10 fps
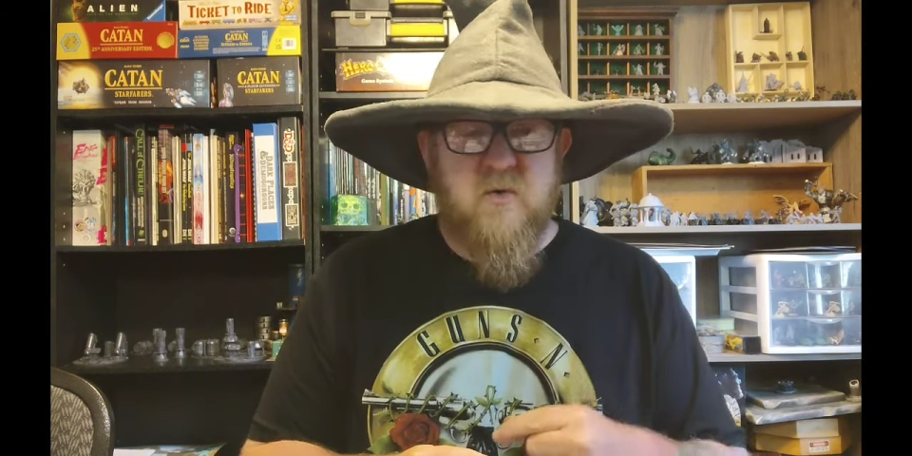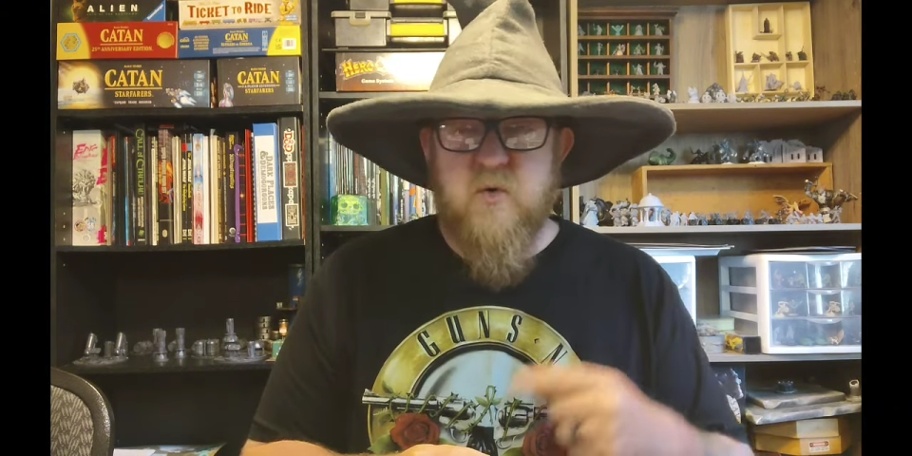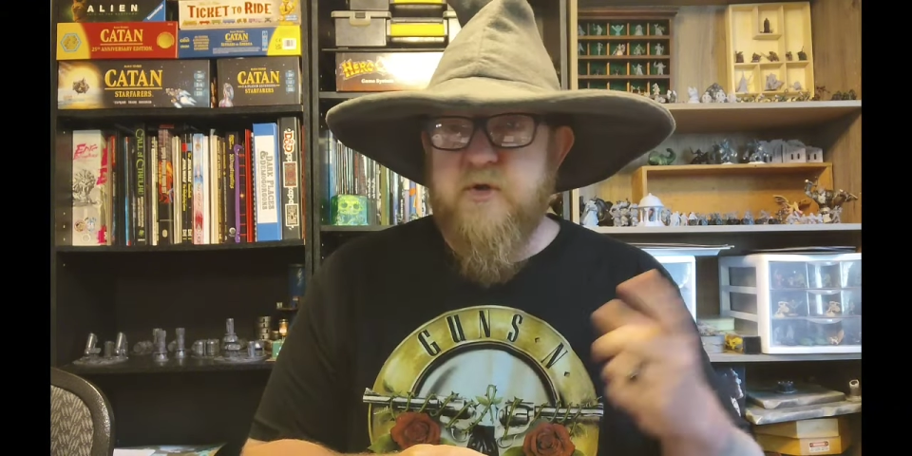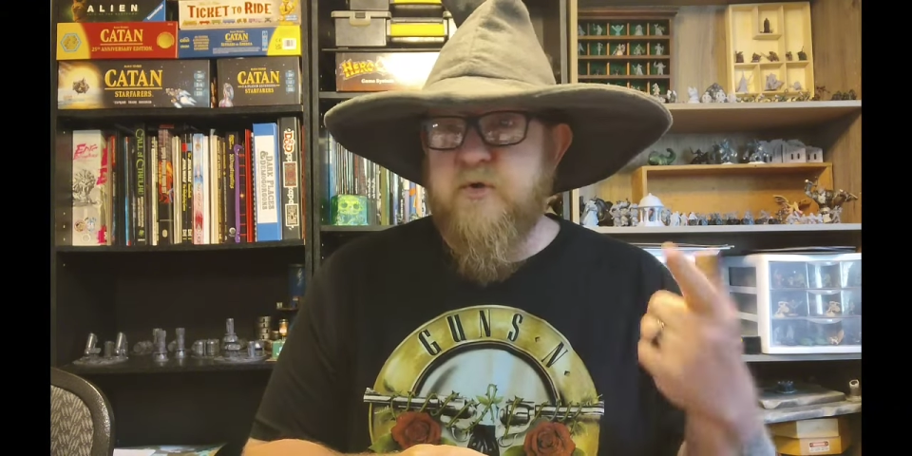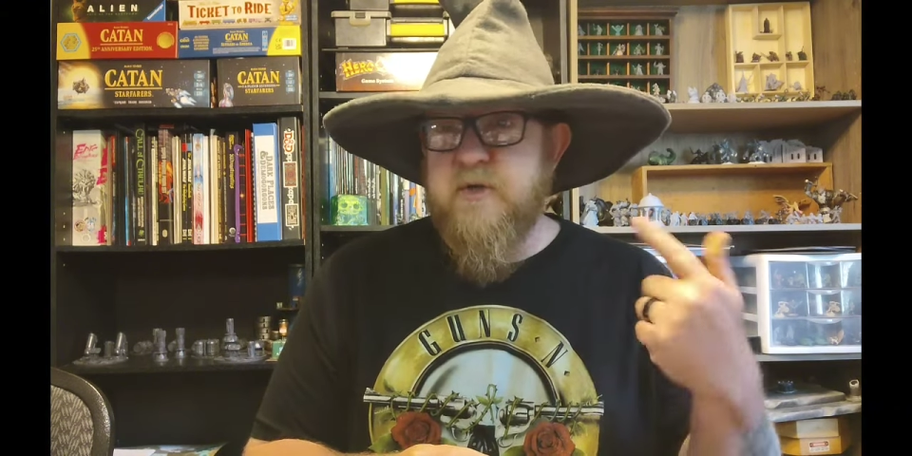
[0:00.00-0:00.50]

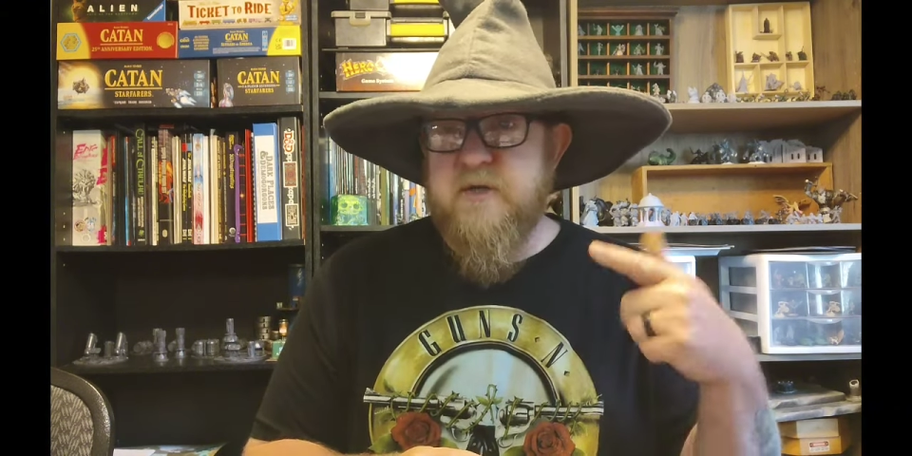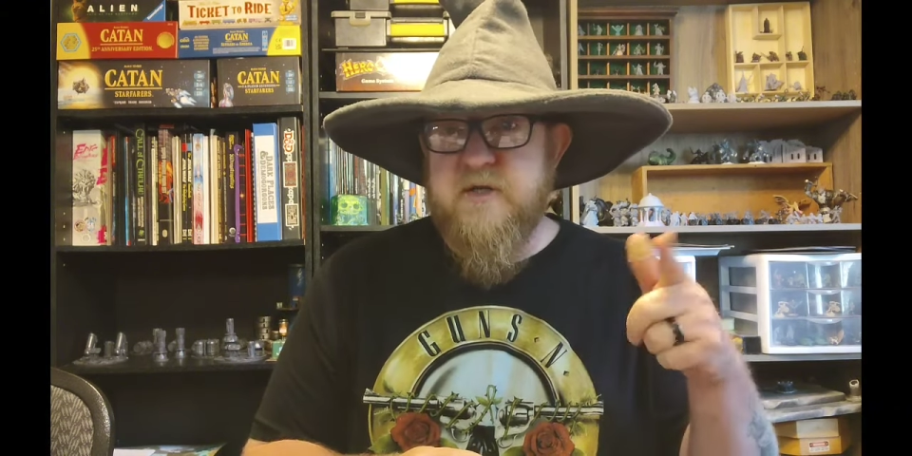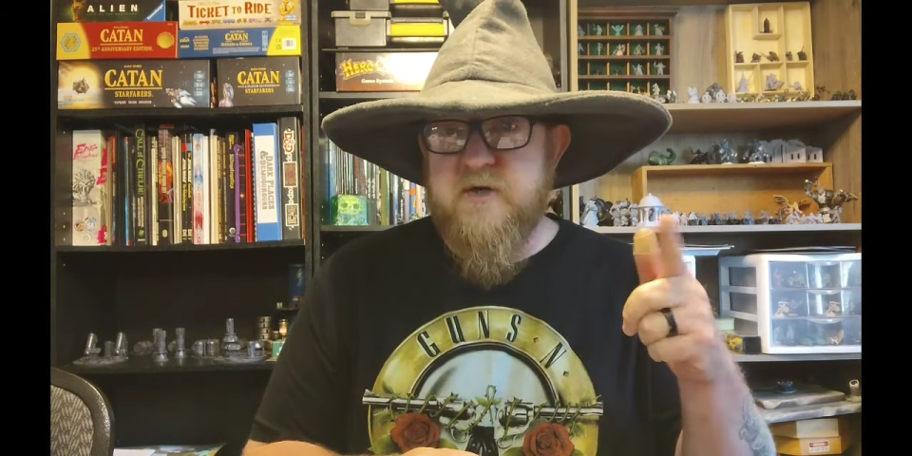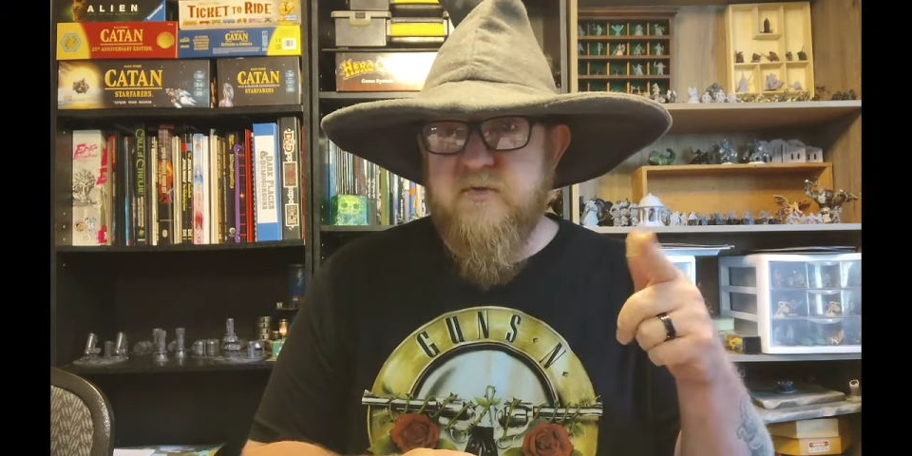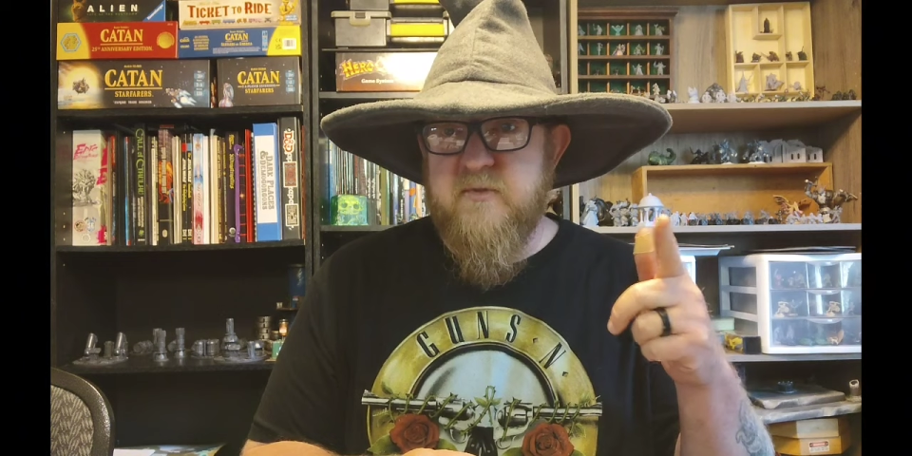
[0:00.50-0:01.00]
or you can
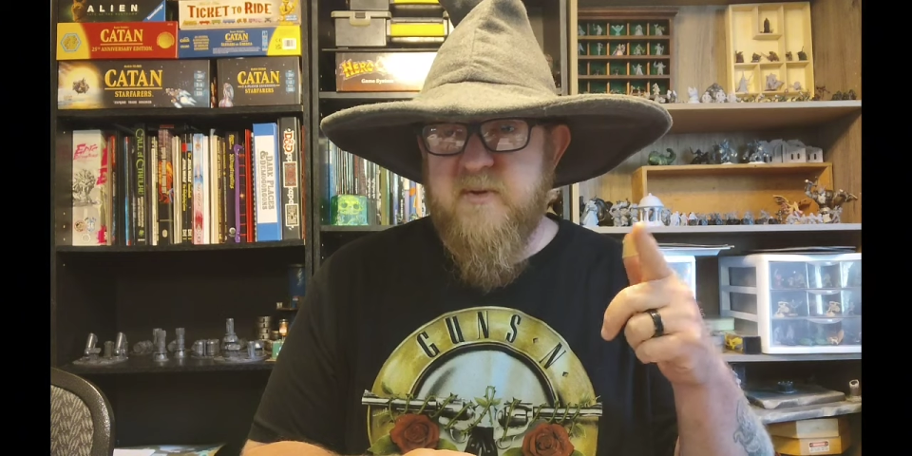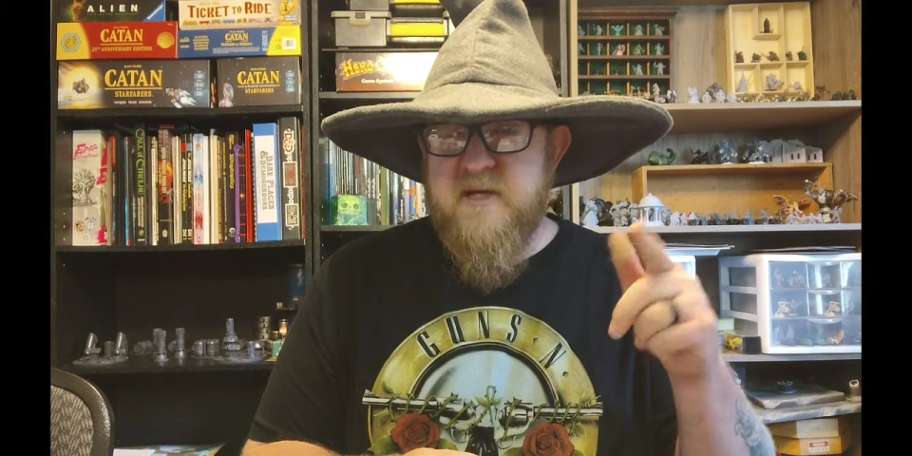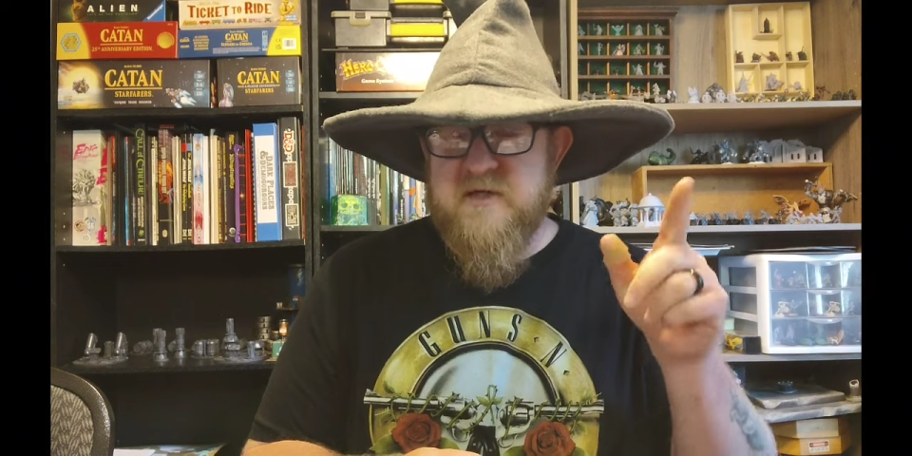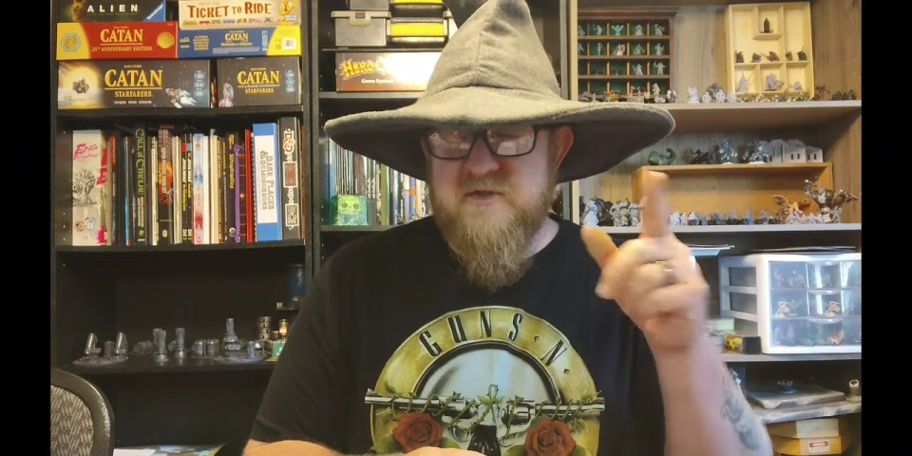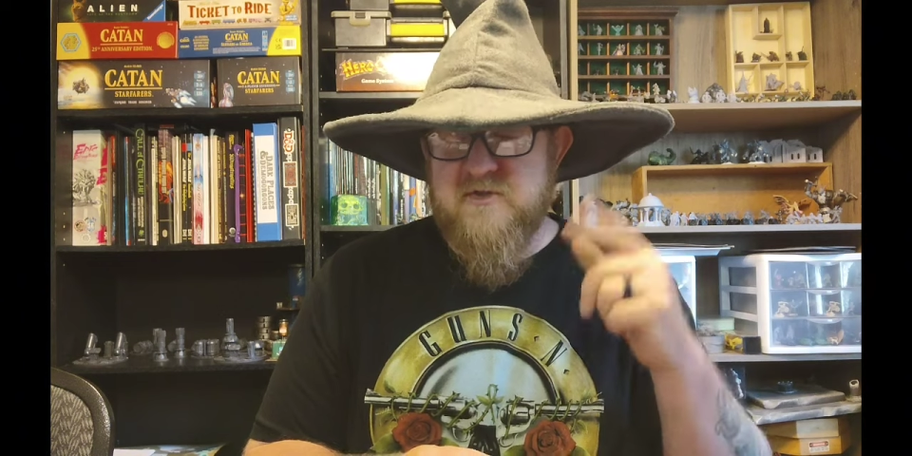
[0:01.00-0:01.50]
hit it on the page.